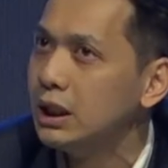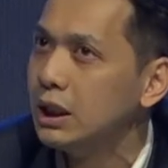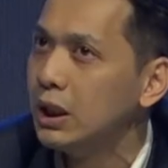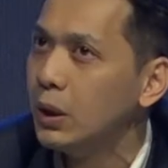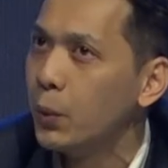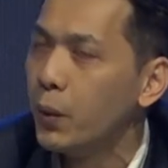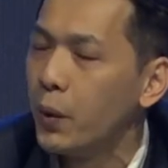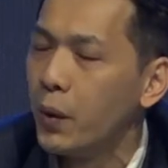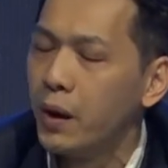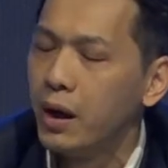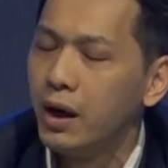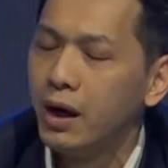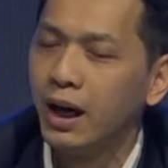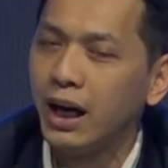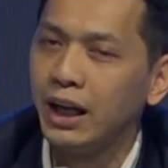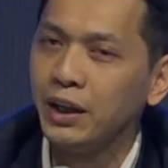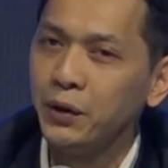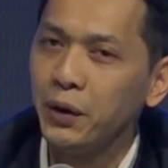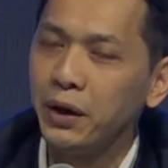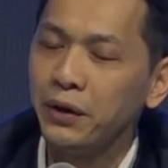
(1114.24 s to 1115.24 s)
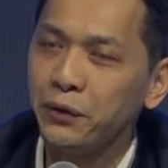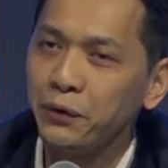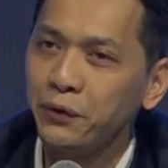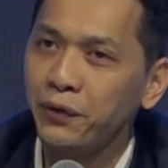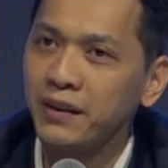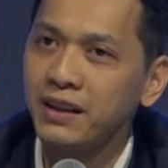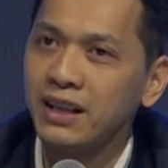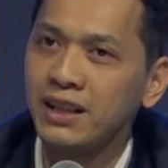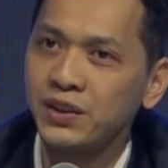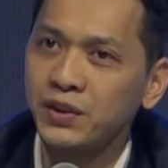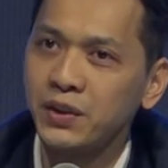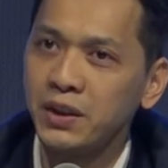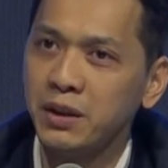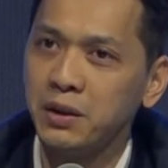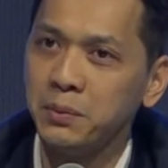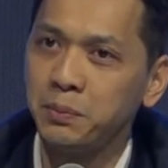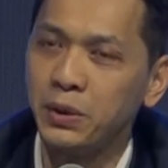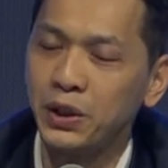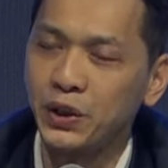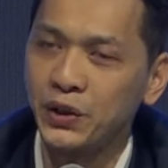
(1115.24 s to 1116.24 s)
Well, I don't think there's
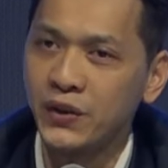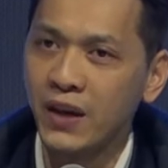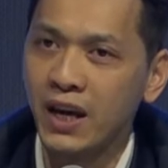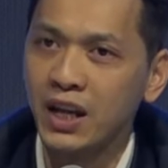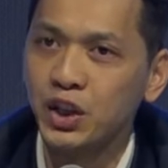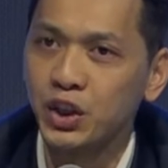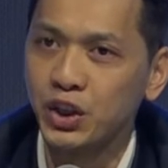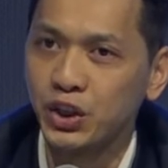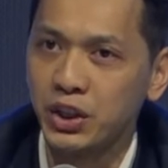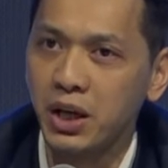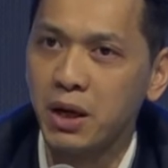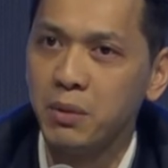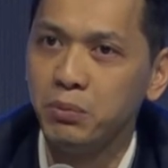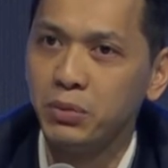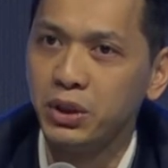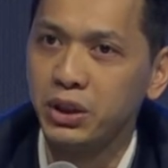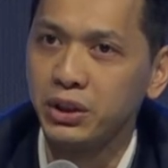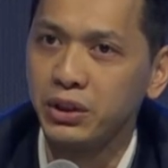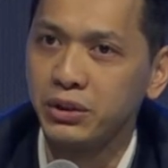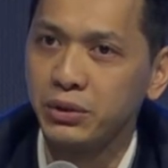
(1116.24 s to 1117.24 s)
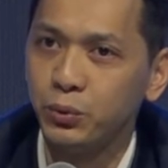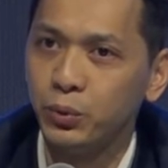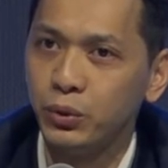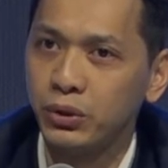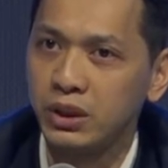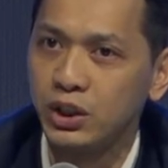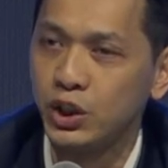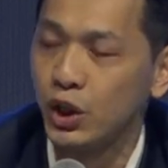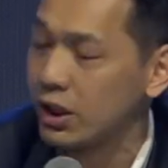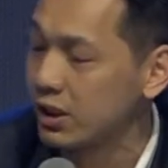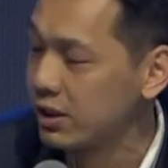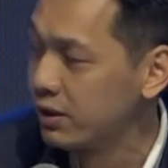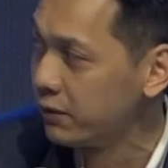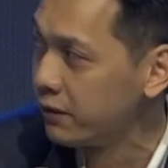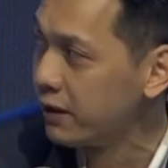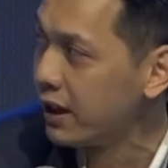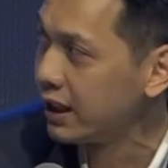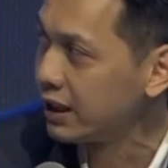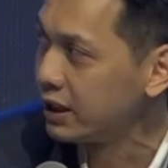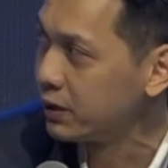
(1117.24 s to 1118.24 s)
a percentage number would
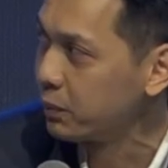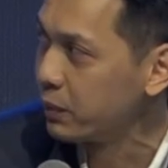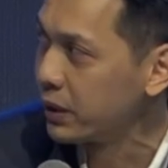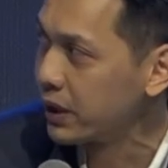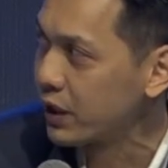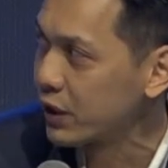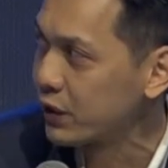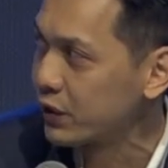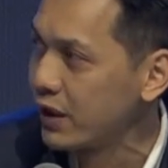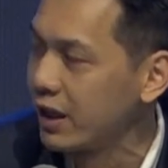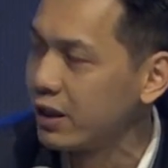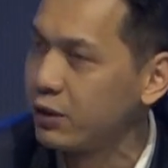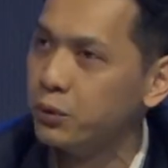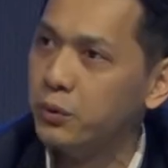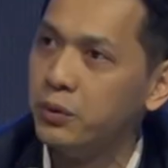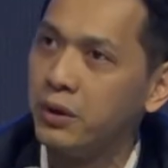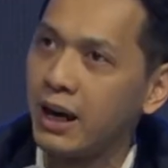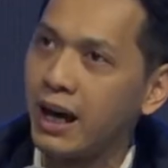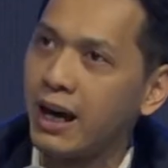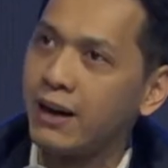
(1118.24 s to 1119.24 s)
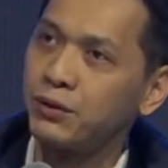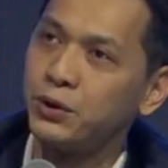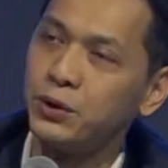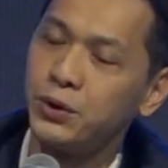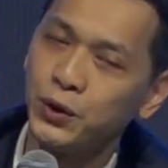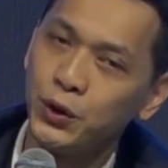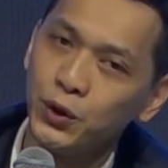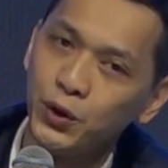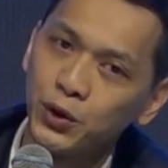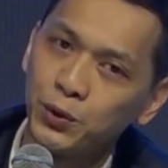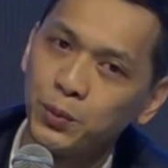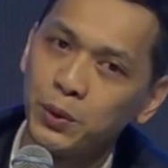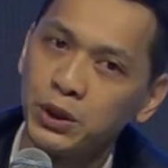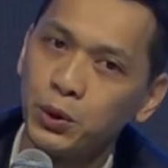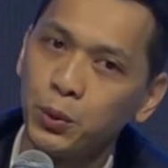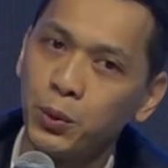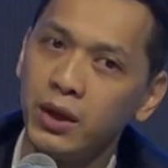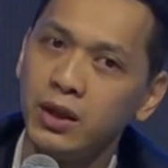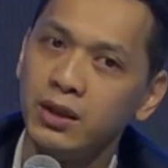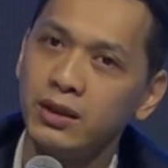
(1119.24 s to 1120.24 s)
justify it, because then we'll have to choose
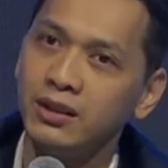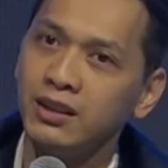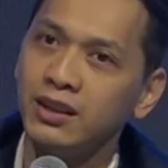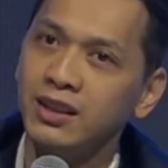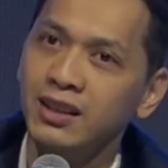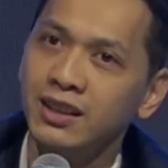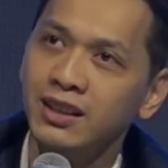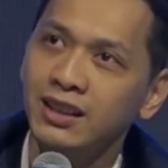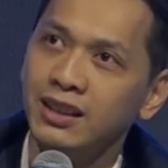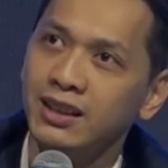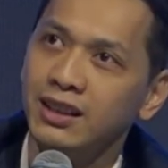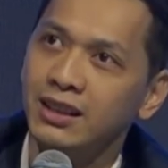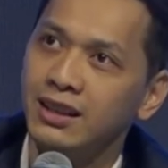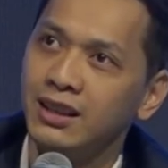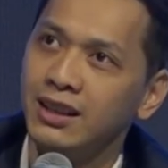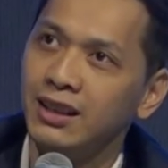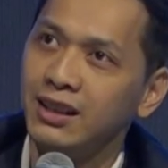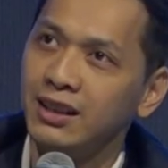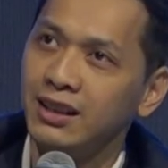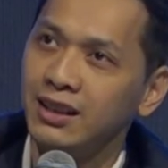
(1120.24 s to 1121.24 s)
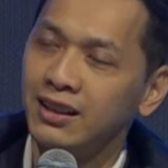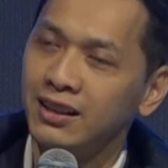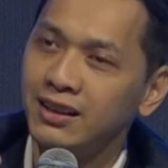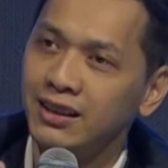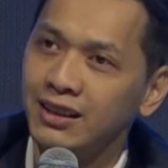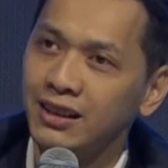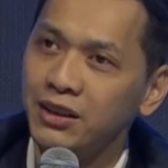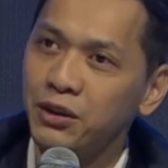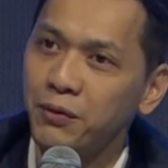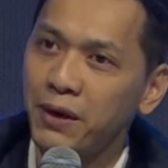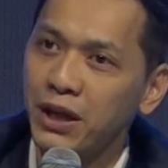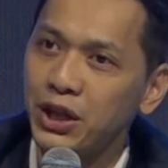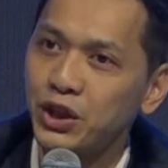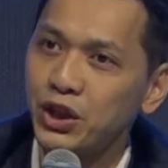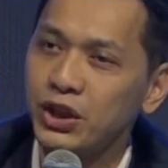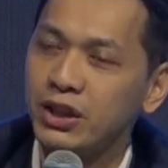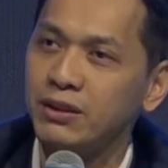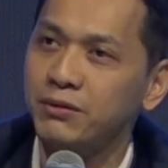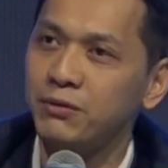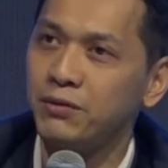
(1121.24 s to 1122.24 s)
between
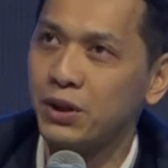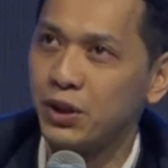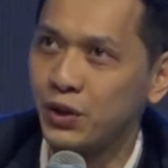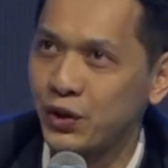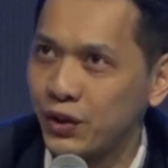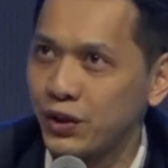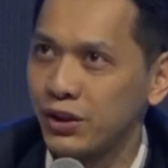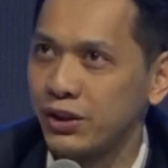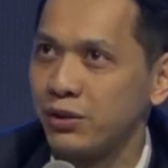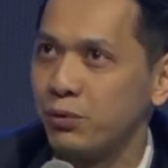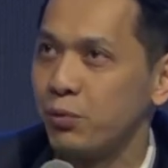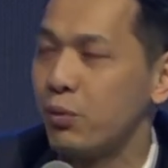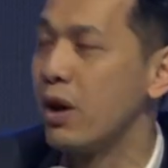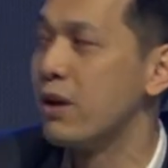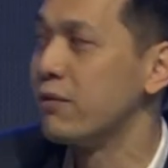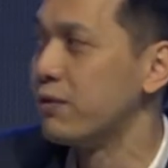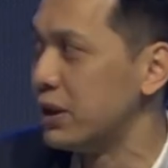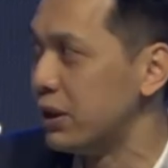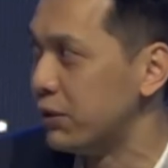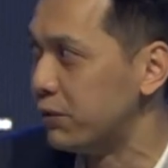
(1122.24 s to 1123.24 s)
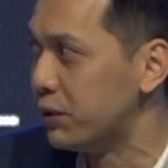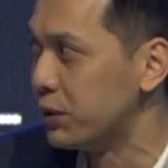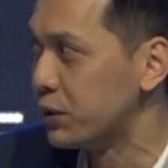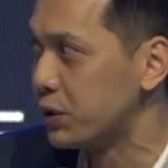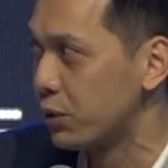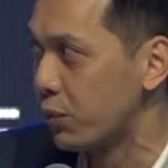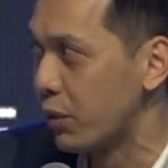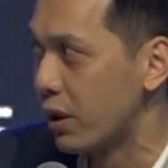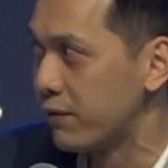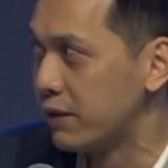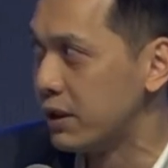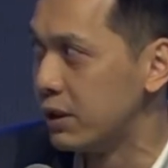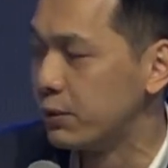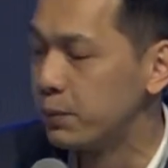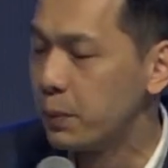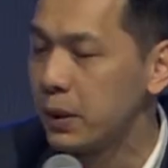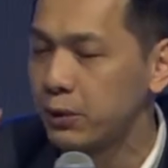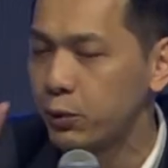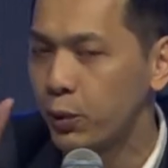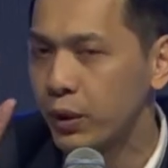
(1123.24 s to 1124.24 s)
innovation versus revenue, future revenue.
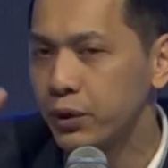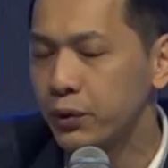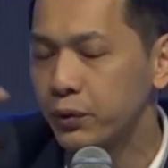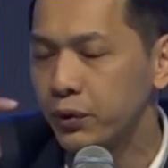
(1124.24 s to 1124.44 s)
But when you